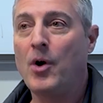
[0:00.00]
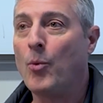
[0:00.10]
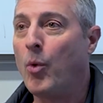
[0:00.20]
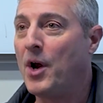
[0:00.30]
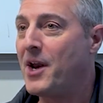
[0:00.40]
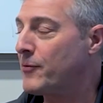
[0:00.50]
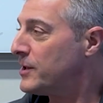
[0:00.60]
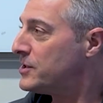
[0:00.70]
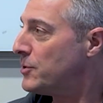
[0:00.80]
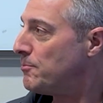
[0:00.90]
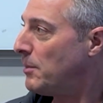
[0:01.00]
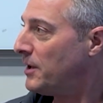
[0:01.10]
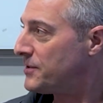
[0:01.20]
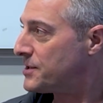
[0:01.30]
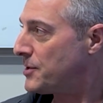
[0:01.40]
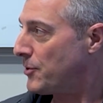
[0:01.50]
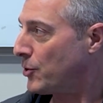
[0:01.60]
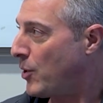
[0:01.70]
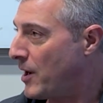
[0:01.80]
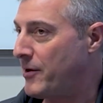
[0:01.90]
one every 2 months. They're
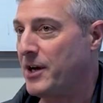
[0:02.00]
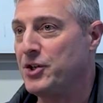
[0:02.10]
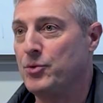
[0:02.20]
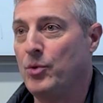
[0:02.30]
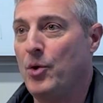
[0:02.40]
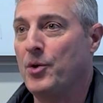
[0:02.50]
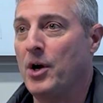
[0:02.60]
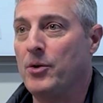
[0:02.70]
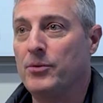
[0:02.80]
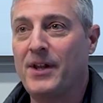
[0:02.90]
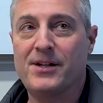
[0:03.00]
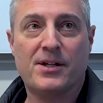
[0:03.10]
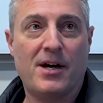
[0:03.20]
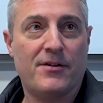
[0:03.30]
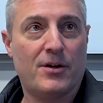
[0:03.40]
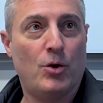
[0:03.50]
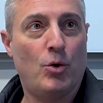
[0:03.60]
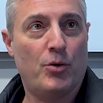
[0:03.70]
acquiring a new logo. That's kind of the goal.